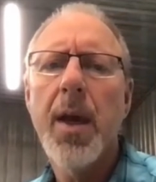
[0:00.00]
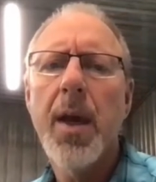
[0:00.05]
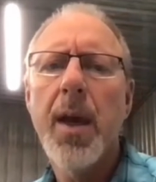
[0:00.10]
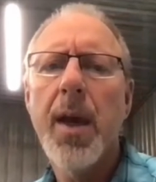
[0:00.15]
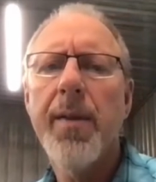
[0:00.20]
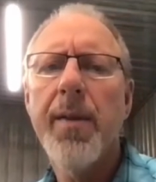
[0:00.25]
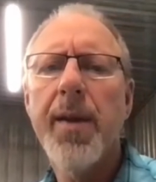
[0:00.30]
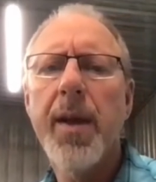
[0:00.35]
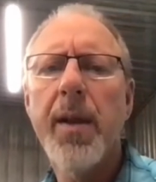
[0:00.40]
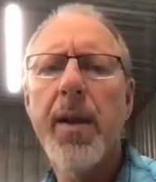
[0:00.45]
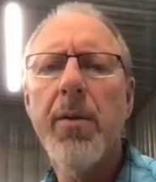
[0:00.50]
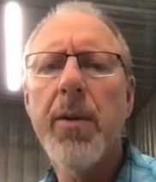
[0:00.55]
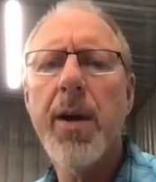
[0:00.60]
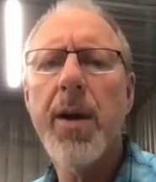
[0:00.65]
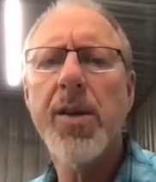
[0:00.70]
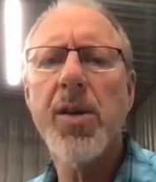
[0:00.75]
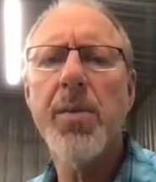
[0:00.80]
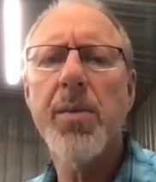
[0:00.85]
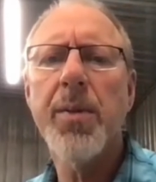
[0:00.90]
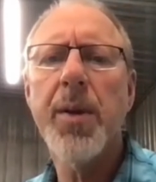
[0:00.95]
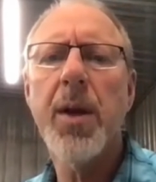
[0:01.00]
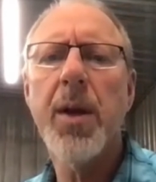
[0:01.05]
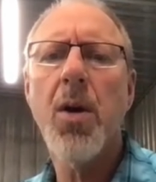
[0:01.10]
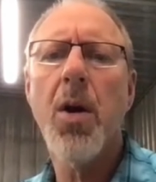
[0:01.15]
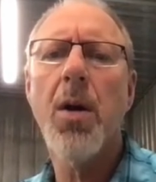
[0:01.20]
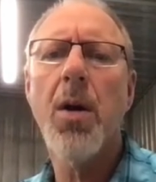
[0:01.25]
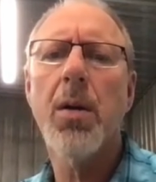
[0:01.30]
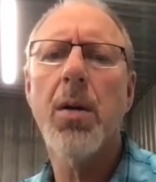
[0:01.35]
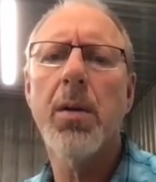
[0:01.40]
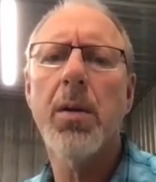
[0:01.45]
And then the recipe
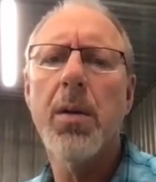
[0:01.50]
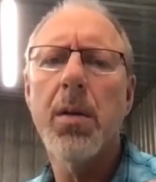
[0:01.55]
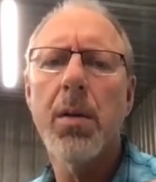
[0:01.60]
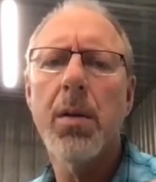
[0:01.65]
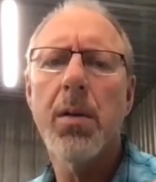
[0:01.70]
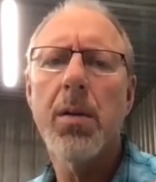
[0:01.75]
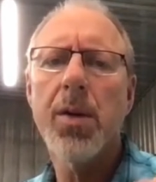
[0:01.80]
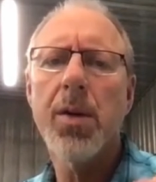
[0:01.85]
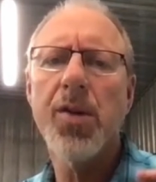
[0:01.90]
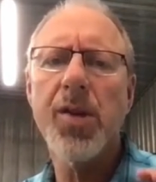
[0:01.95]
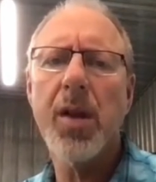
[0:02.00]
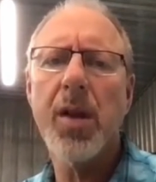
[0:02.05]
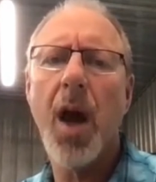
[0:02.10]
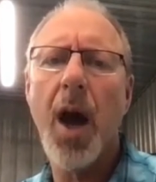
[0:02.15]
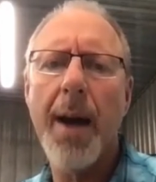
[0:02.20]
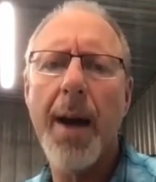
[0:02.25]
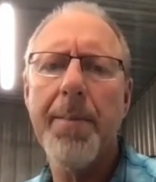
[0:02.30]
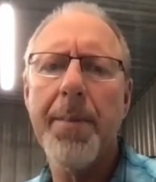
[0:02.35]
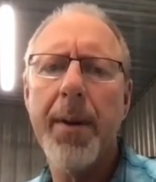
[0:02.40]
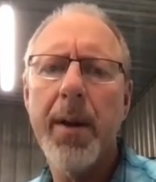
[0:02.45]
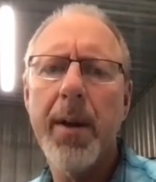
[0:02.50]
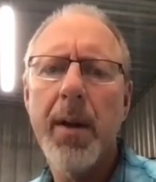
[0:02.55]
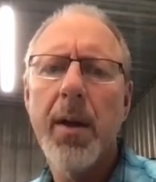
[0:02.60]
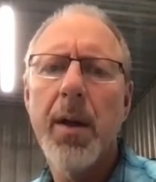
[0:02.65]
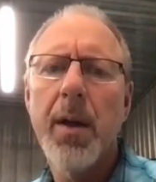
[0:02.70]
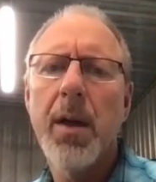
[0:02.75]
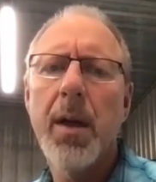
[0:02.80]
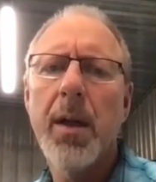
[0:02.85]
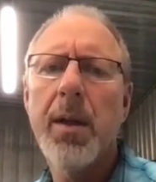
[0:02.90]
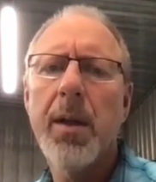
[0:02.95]
called to stop.
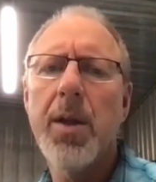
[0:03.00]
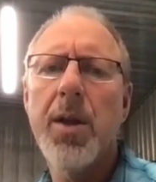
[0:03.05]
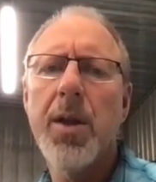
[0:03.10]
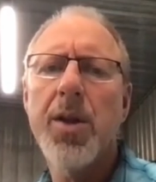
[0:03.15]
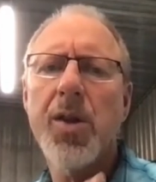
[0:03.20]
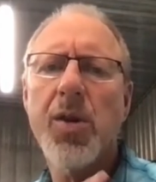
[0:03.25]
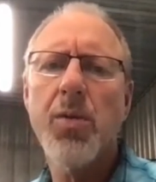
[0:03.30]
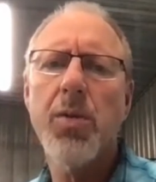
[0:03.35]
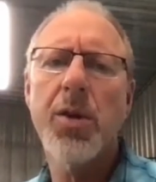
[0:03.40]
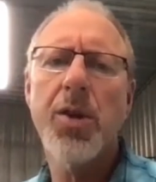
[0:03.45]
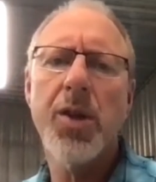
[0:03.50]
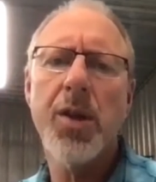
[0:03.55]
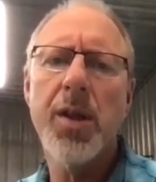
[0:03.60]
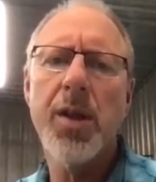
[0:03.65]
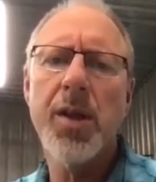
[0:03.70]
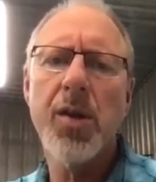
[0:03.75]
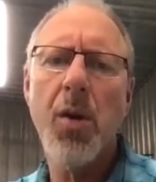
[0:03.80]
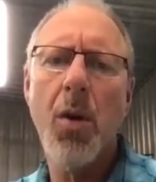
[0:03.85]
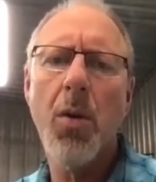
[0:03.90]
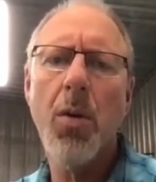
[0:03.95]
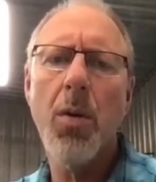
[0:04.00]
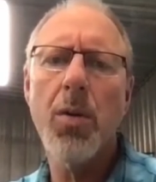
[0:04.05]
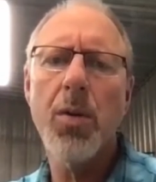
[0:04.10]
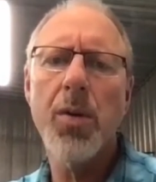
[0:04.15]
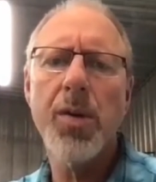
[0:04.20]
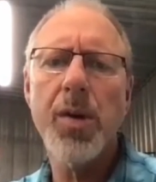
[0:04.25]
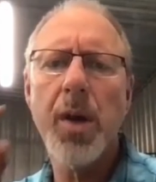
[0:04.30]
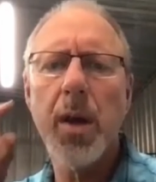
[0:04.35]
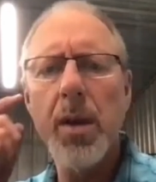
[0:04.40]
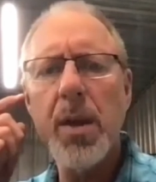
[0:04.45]
And then you switch this
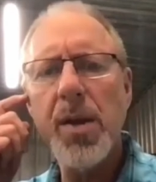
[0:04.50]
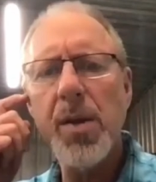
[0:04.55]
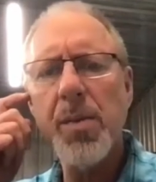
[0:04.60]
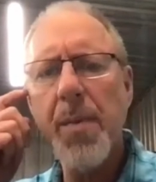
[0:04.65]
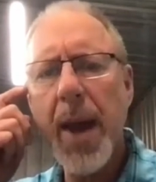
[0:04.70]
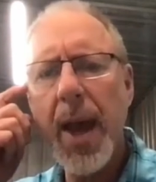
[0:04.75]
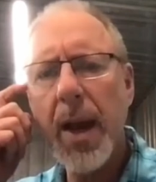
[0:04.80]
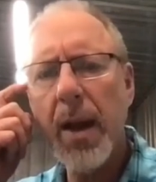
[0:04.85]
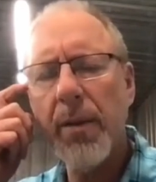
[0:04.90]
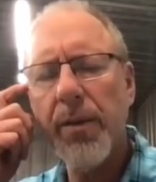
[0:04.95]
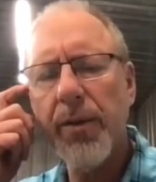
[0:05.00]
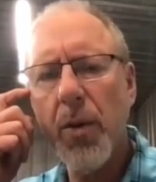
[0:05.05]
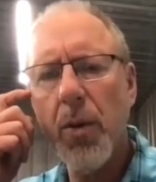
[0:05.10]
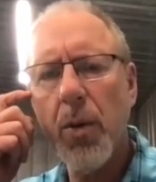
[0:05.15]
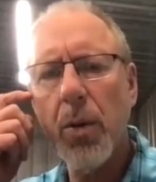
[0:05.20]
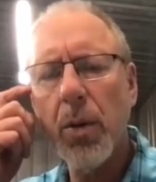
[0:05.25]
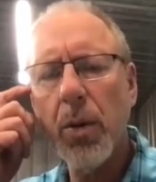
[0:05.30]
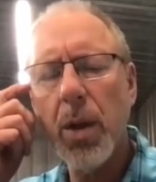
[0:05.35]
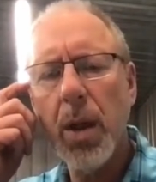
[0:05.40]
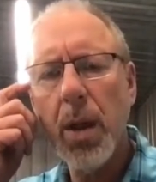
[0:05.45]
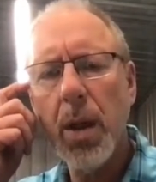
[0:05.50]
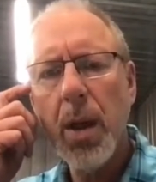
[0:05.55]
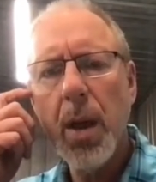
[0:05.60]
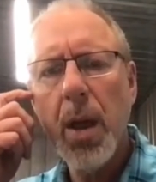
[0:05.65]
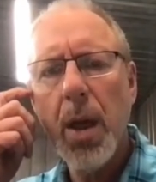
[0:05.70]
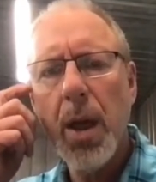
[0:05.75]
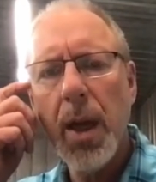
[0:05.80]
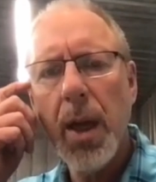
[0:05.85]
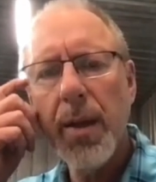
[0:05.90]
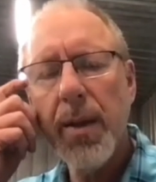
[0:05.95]
hose on this manifold,
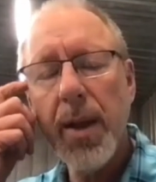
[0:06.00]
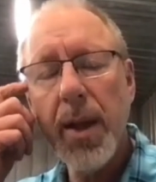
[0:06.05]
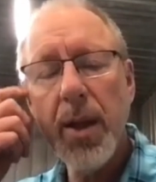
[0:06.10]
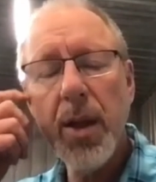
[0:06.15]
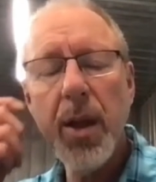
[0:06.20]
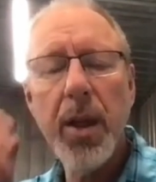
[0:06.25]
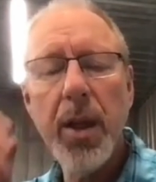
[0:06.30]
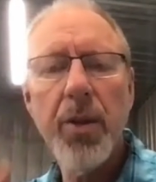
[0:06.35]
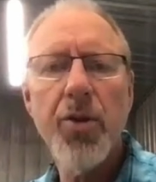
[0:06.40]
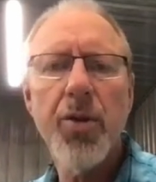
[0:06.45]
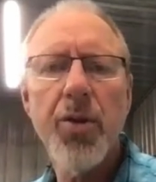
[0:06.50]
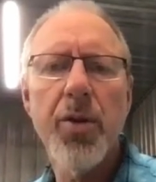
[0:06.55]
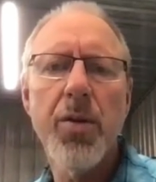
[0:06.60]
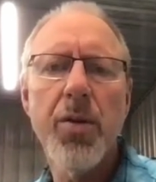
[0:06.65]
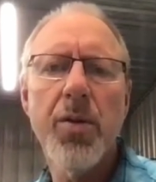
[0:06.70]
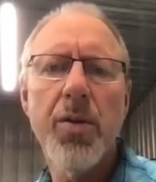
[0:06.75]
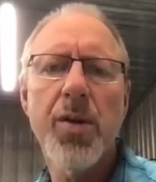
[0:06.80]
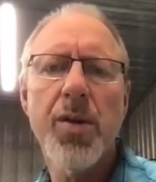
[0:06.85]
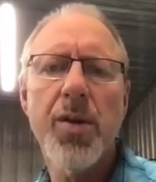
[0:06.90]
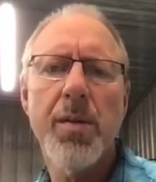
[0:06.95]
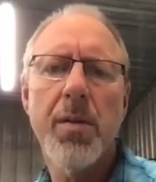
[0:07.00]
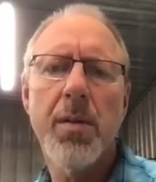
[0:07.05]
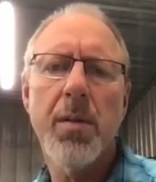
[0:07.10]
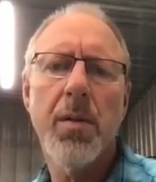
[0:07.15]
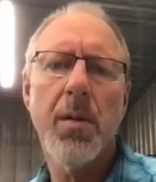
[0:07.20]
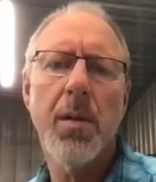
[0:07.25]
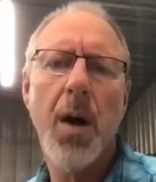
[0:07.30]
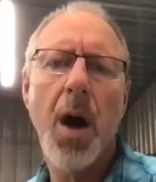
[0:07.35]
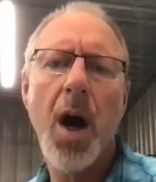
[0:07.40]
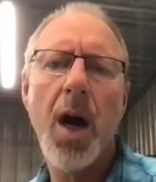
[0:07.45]
and then you introduce
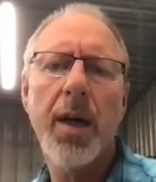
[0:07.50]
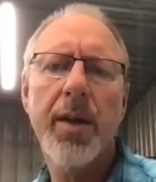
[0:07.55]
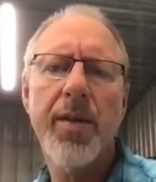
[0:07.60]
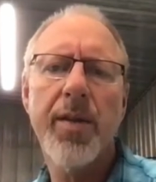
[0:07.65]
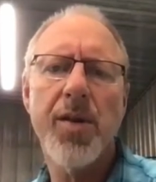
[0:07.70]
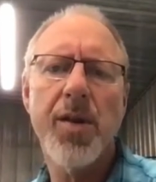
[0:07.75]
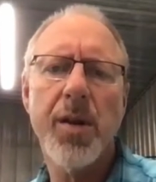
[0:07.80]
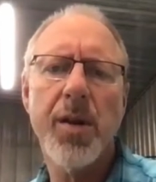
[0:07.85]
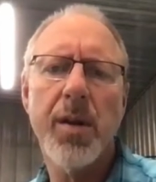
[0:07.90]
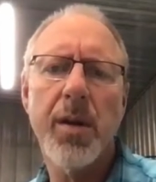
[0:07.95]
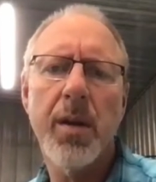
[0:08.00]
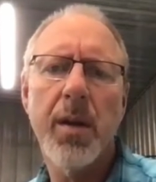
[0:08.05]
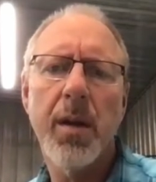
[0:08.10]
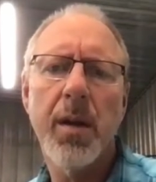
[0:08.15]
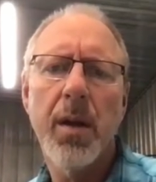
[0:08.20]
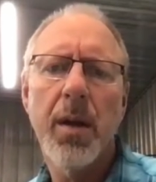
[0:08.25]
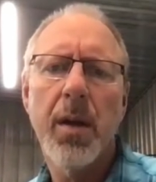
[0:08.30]
oxygen.